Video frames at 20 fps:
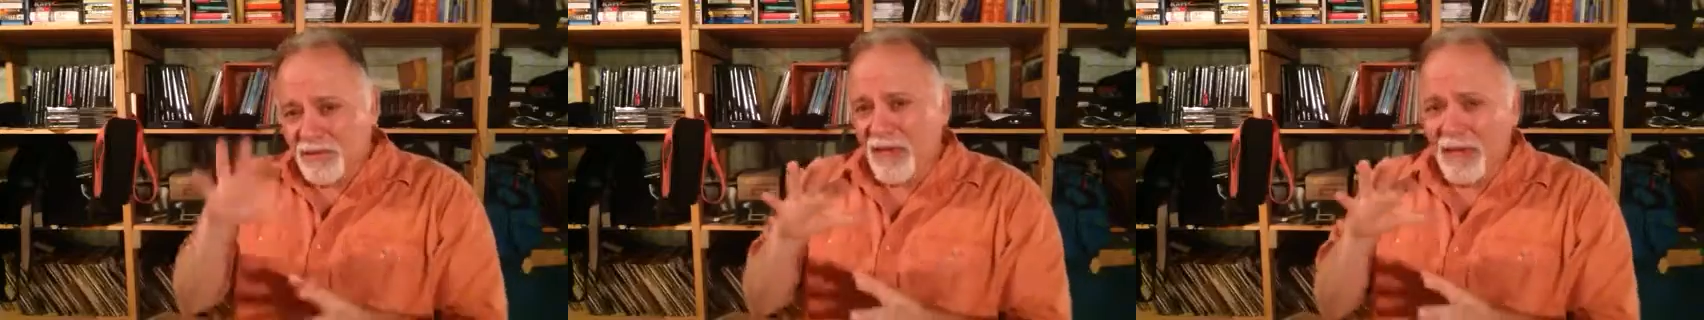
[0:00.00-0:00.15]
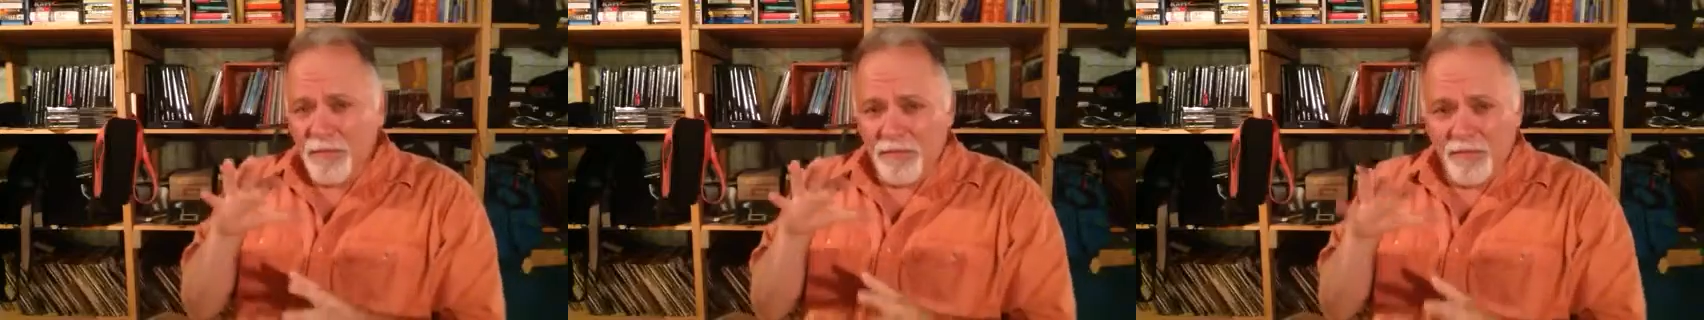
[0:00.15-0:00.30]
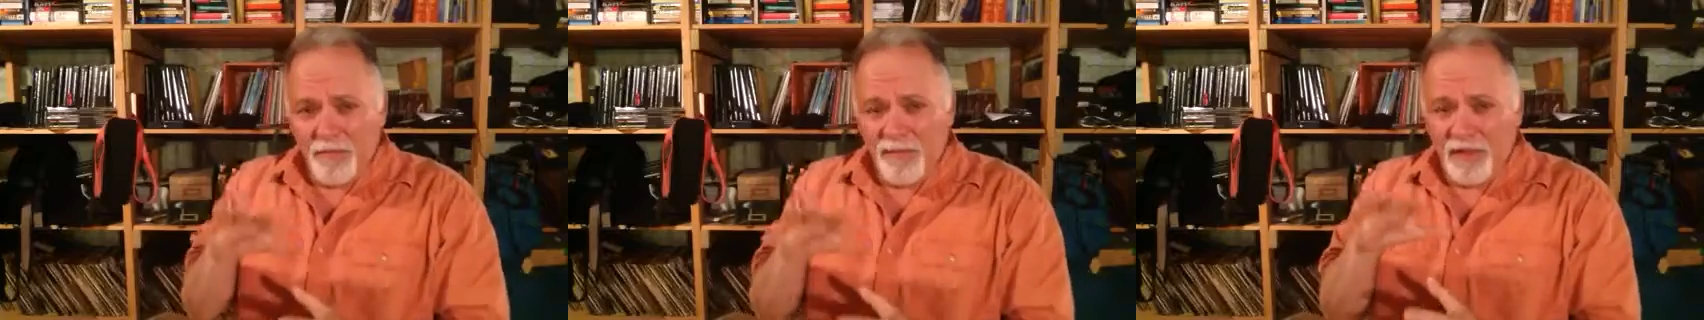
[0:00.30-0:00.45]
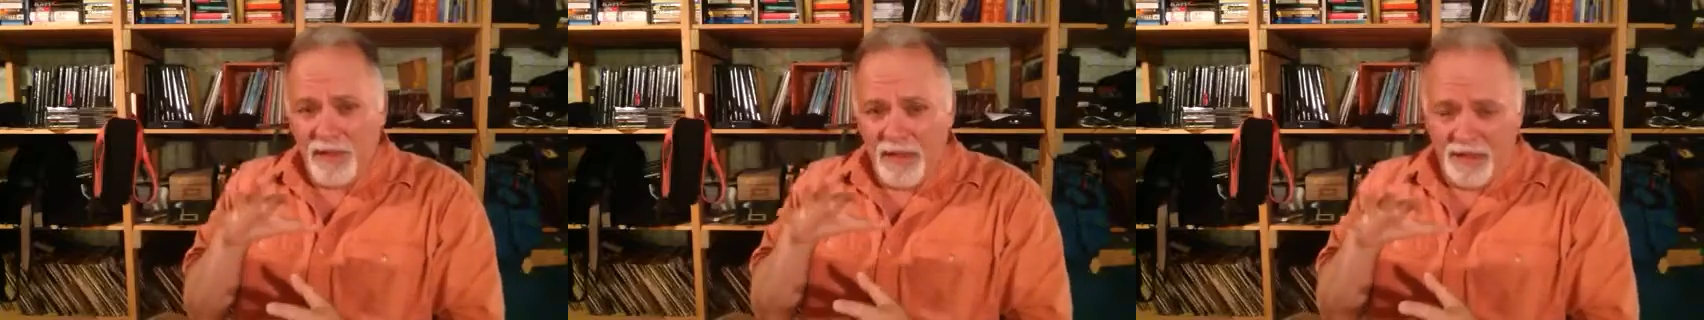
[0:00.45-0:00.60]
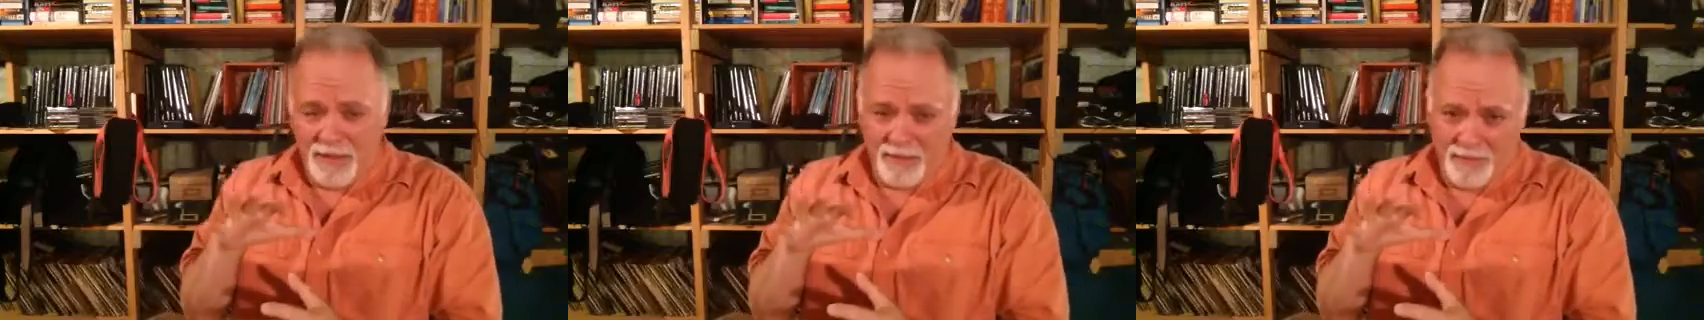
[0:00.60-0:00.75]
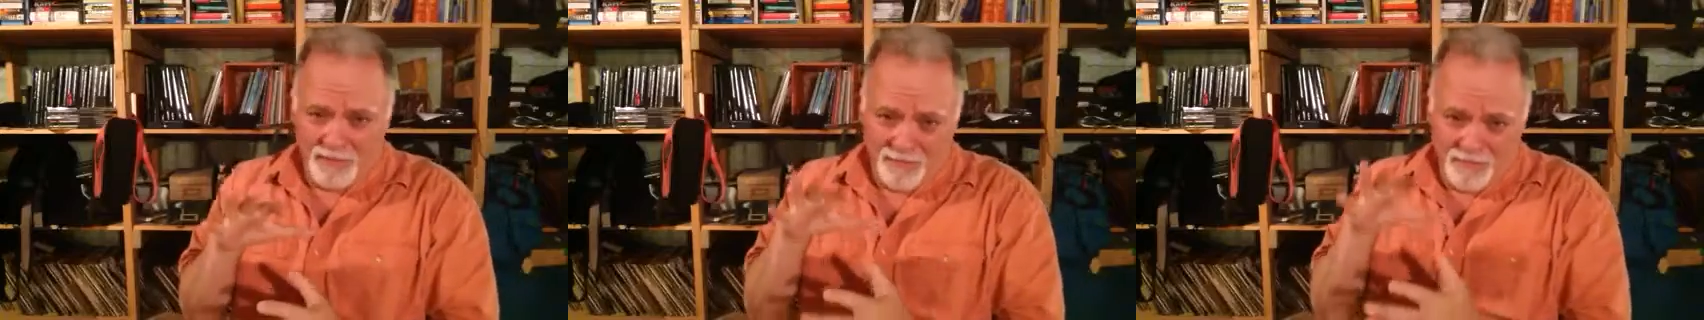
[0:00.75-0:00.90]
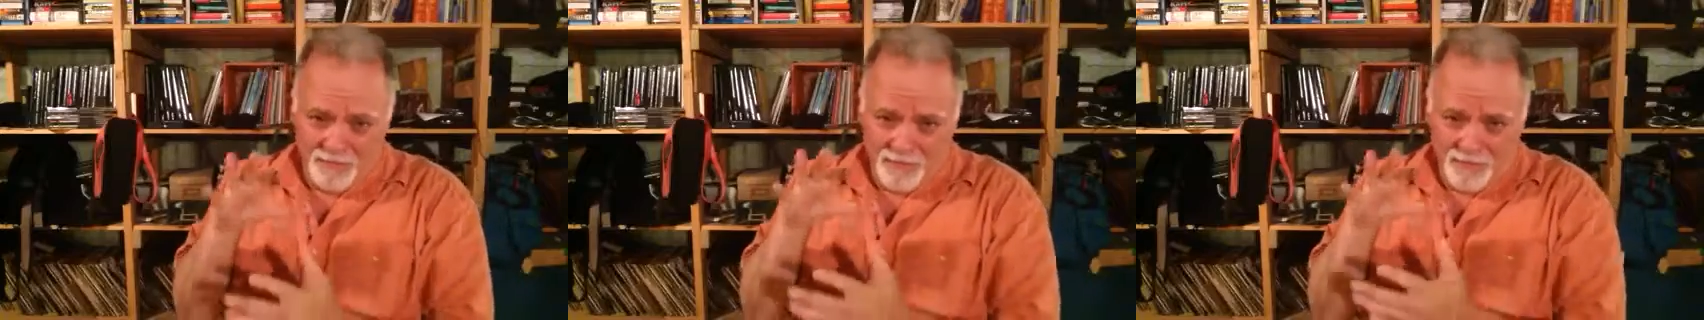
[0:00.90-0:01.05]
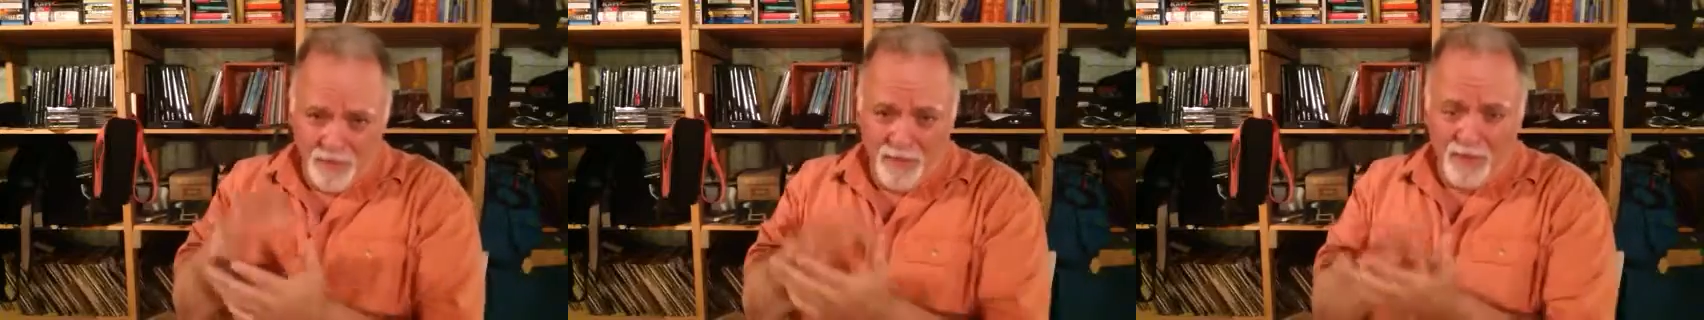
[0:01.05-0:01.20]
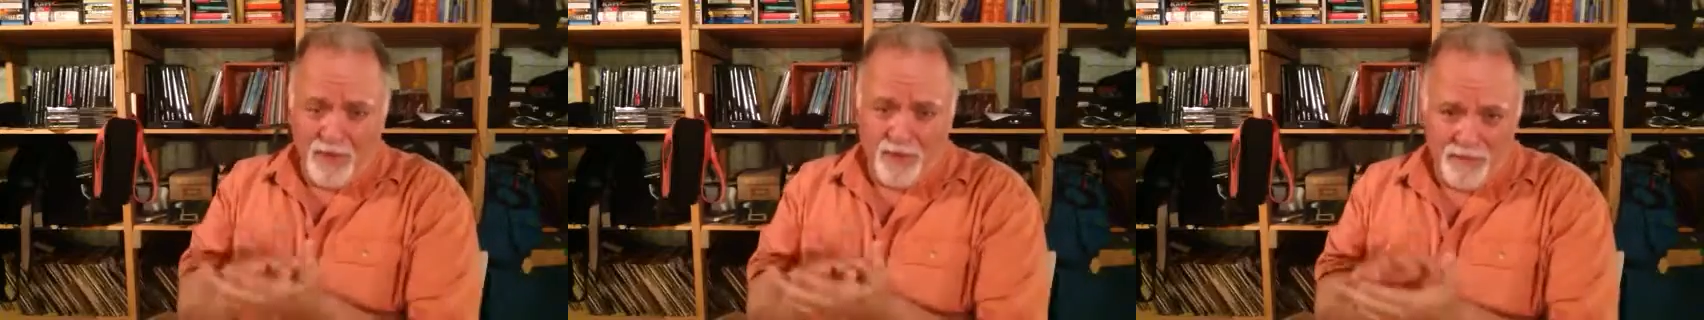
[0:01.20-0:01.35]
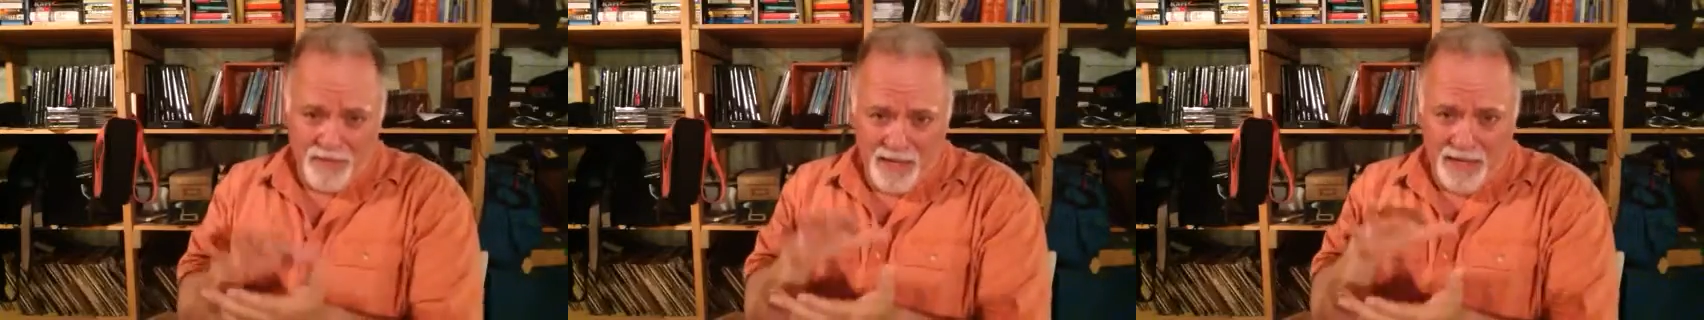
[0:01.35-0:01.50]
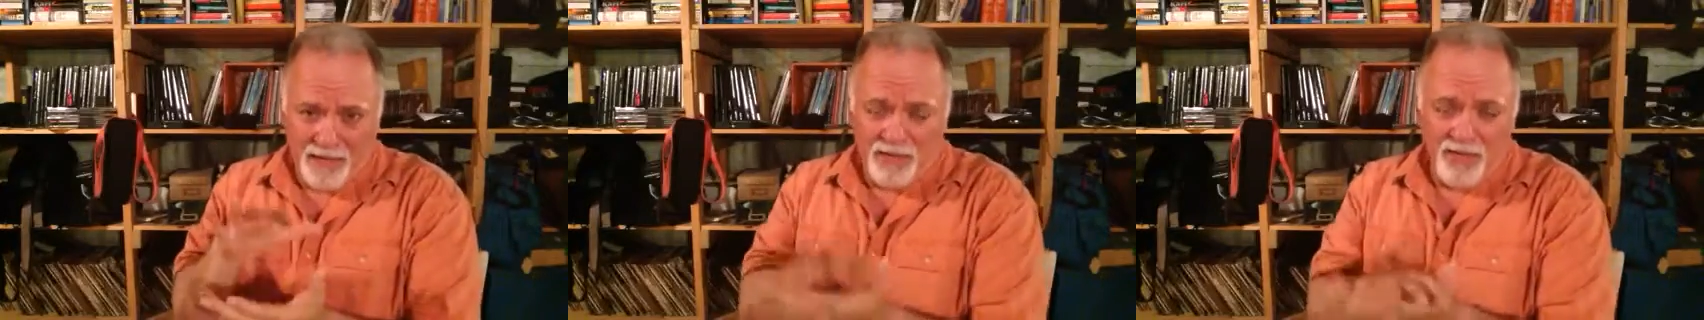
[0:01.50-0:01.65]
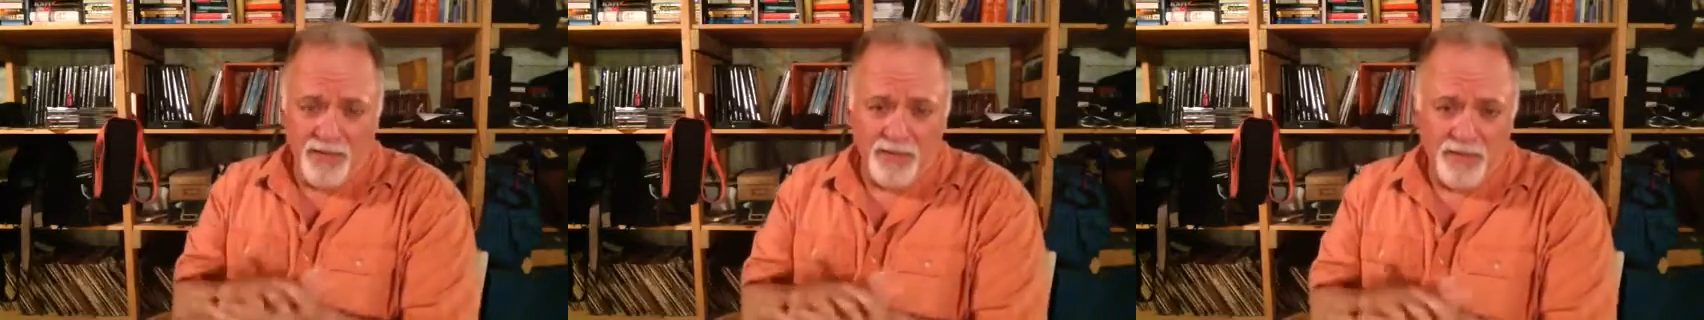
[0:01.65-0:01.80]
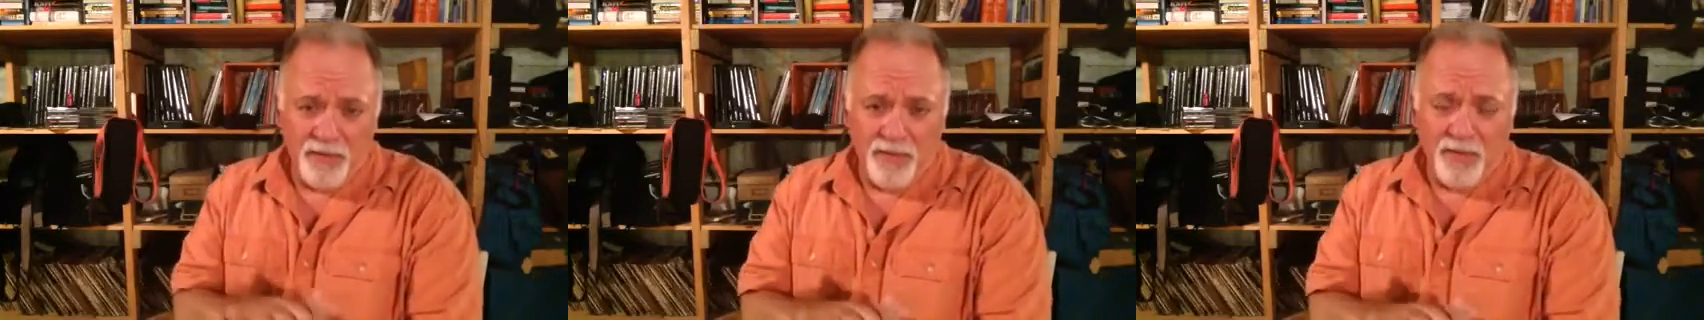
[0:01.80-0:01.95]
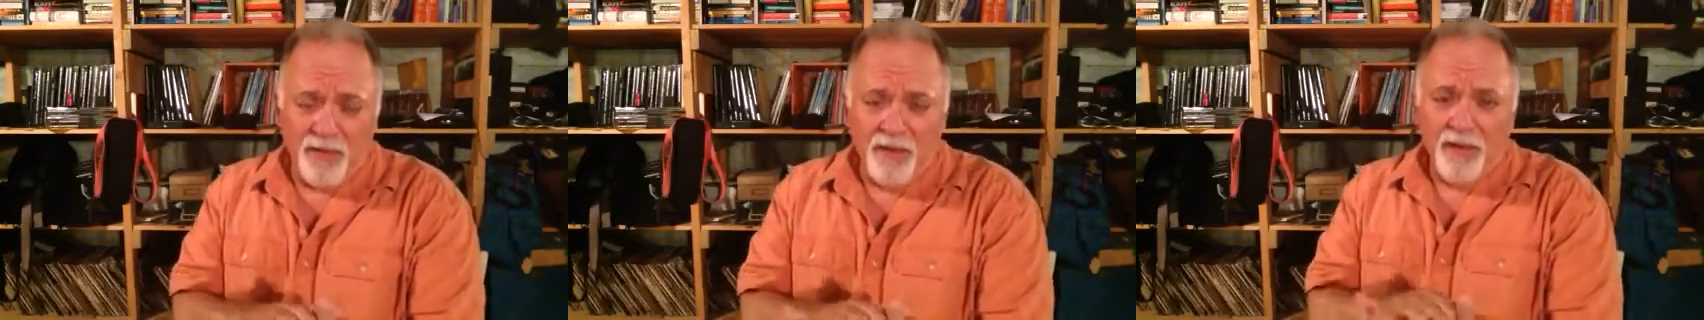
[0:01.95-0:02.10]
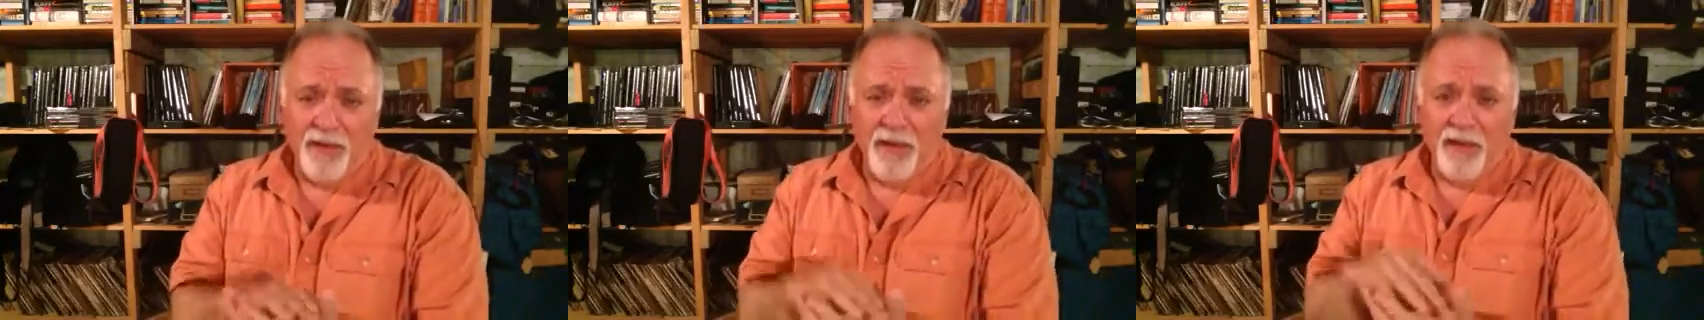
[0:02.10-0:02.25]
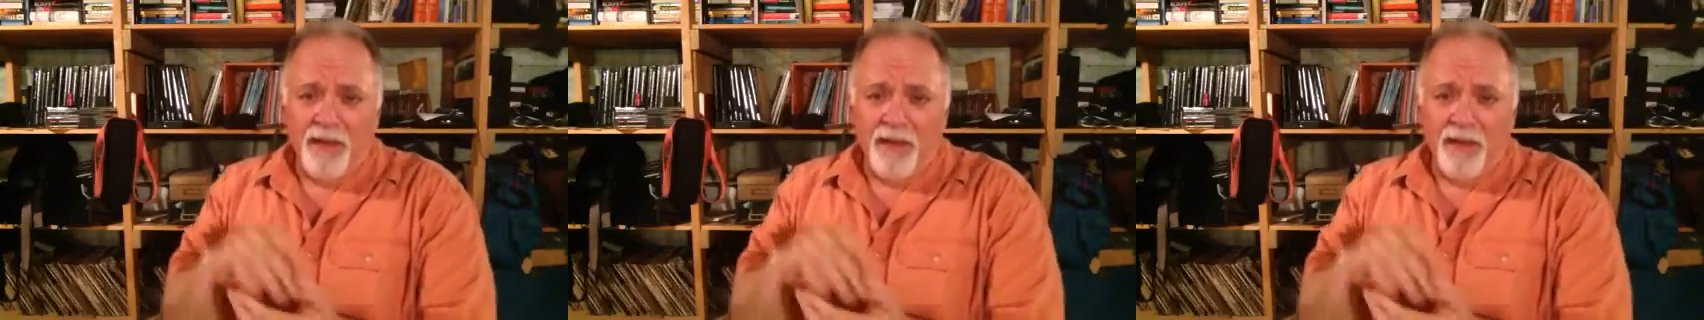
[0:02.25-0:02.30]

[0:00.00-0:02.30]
top of that form, that tune,